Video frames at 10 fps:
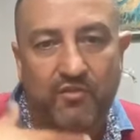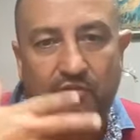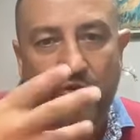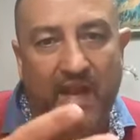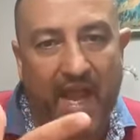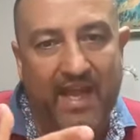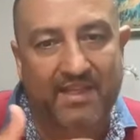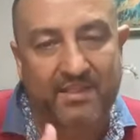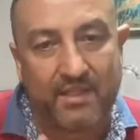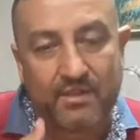for
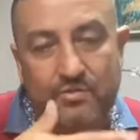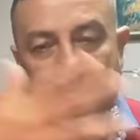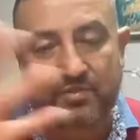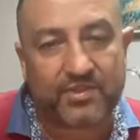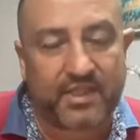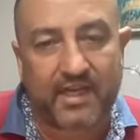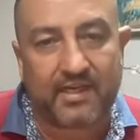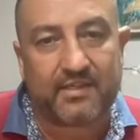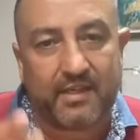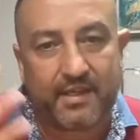us to
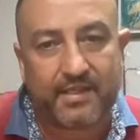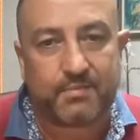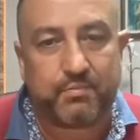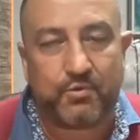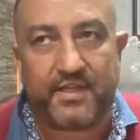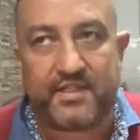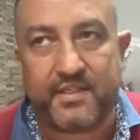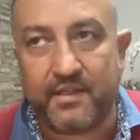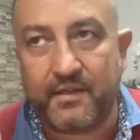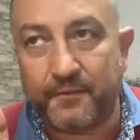start
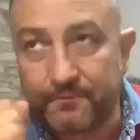expressing.